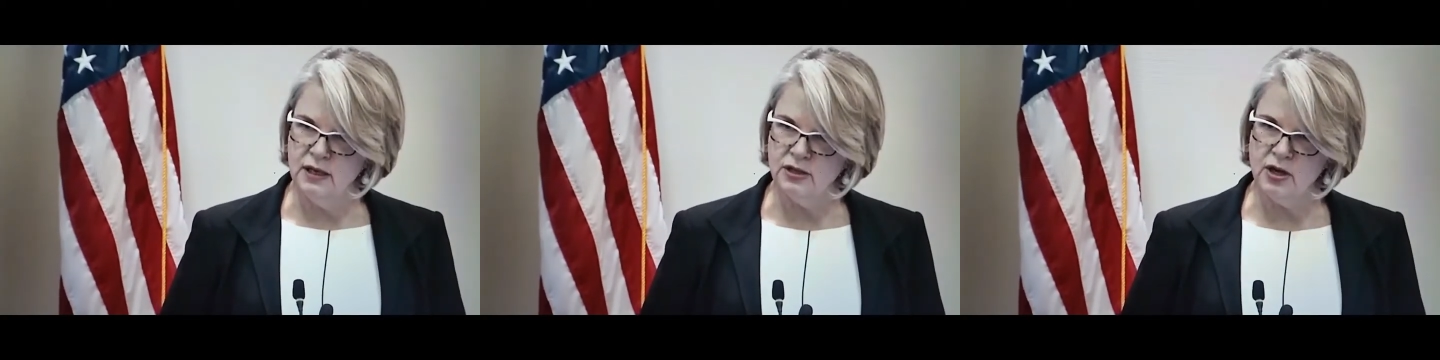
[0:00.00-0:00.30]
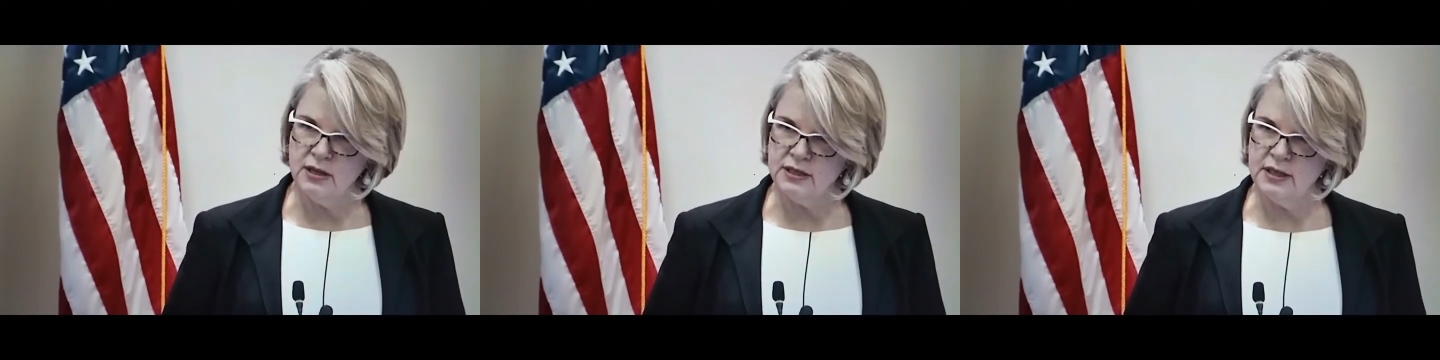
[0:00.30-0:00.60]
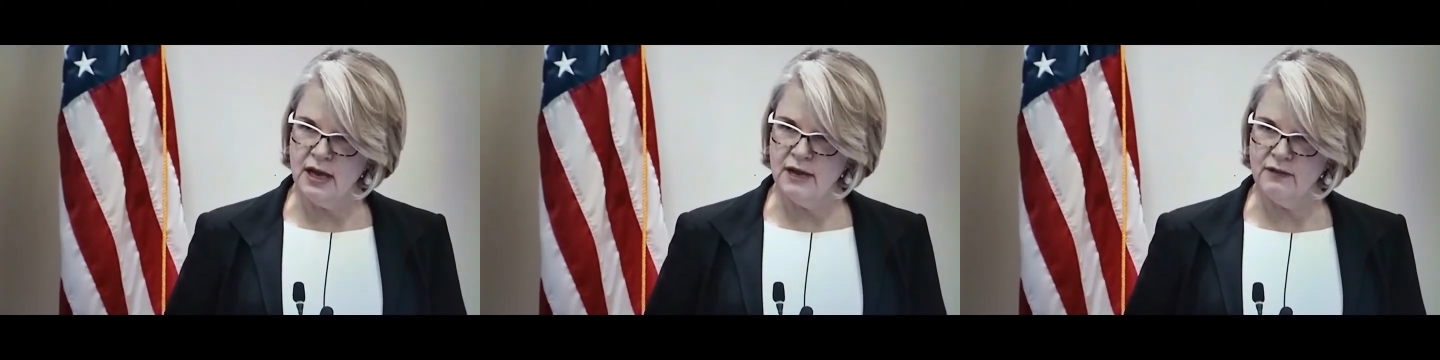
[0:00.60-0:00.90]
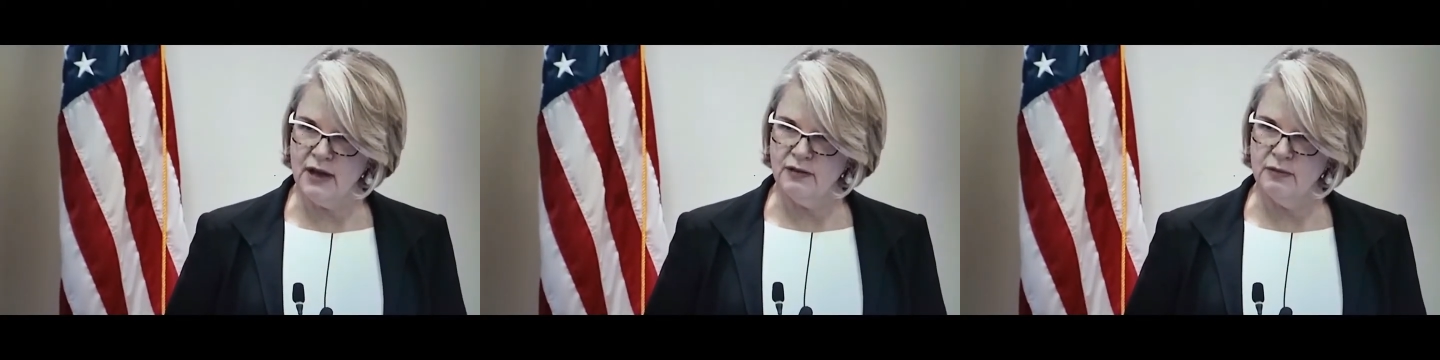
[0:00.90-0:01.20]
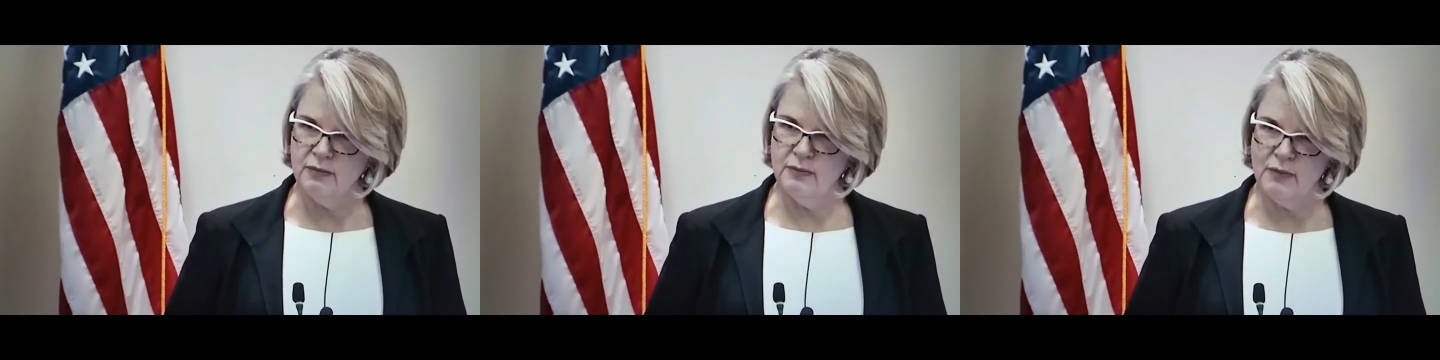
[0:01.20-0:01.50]
Johnson, I have had
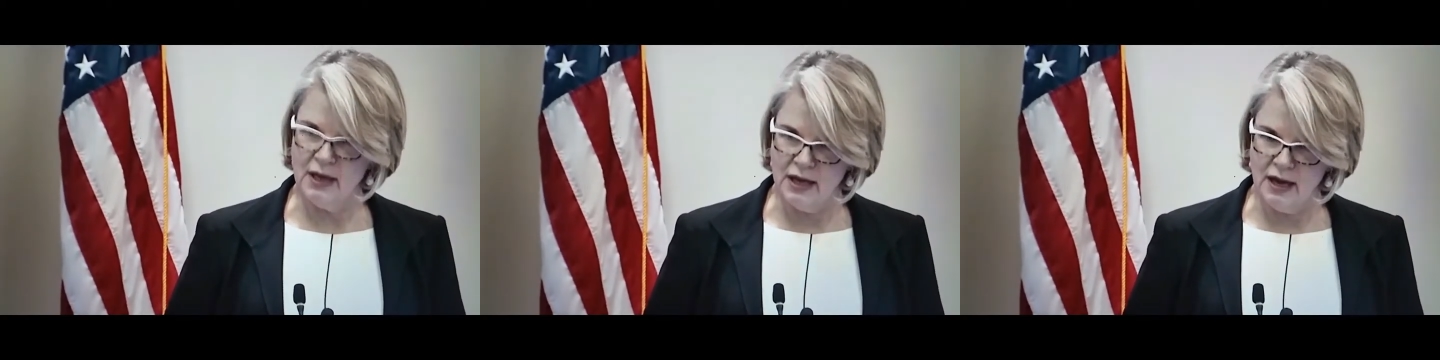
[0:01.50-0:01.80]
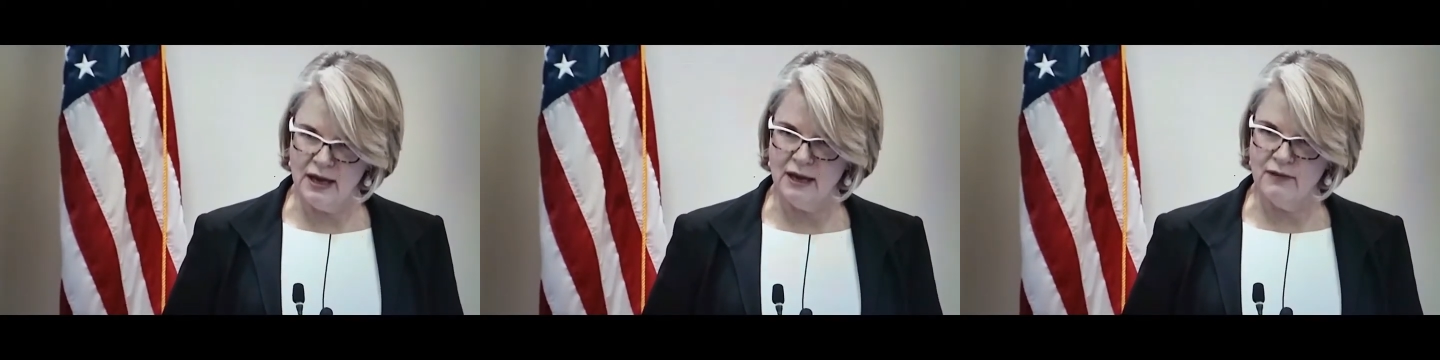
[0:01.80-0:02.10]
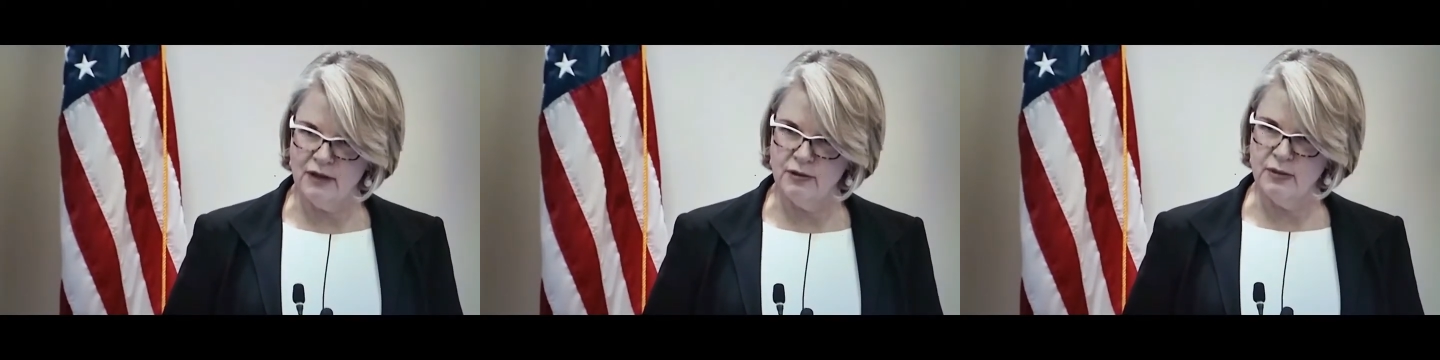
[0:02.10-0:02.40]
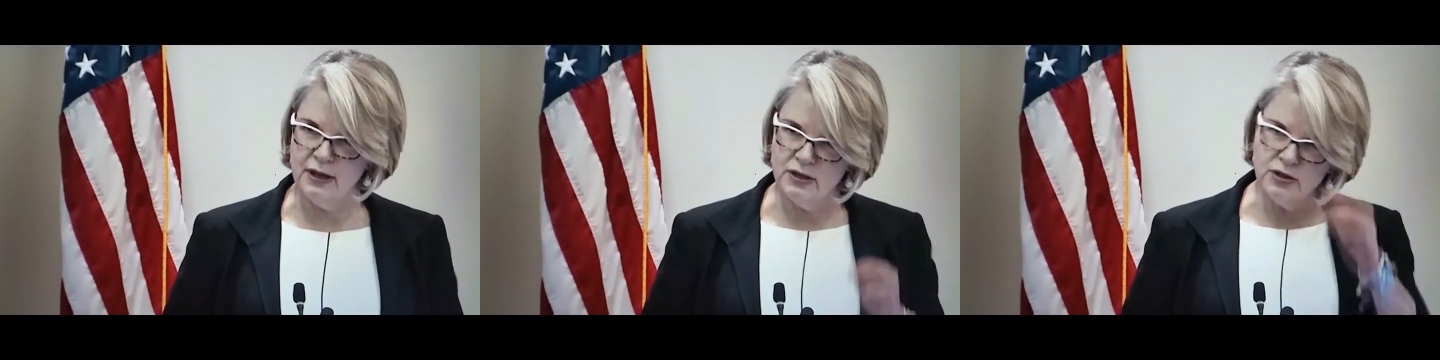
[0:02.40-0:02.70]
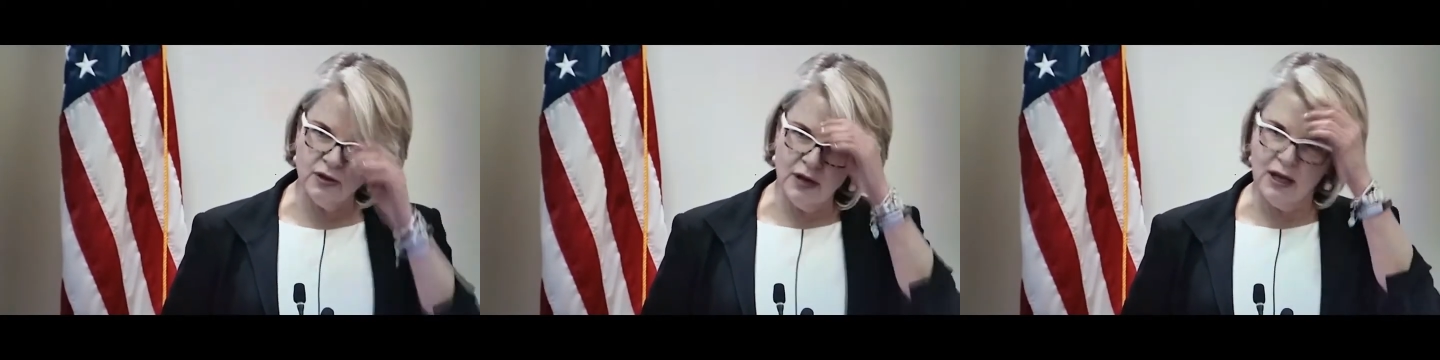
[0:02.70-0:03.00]
the and I have had the pleasure